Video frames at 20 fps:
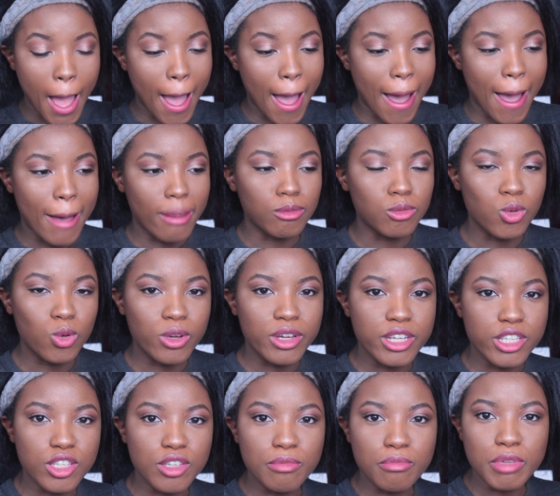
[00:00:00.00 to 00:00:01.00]
i'm
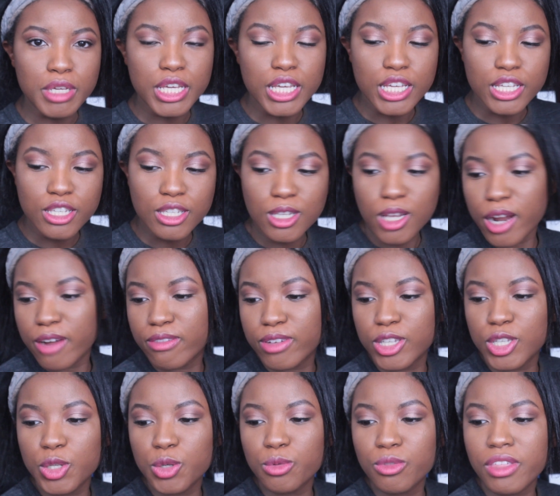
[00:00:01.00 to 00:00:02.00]
going to be
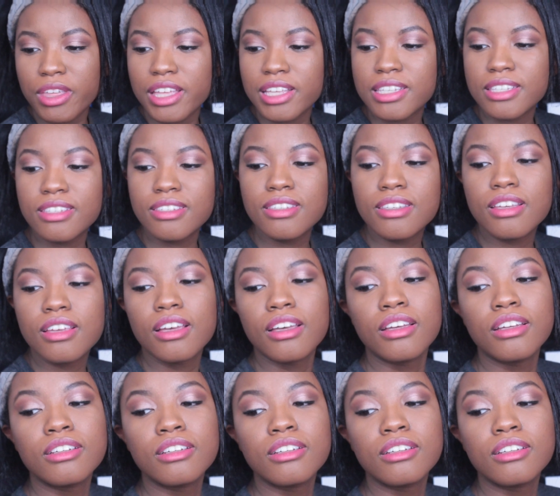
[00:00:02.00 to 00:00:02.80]
serving you this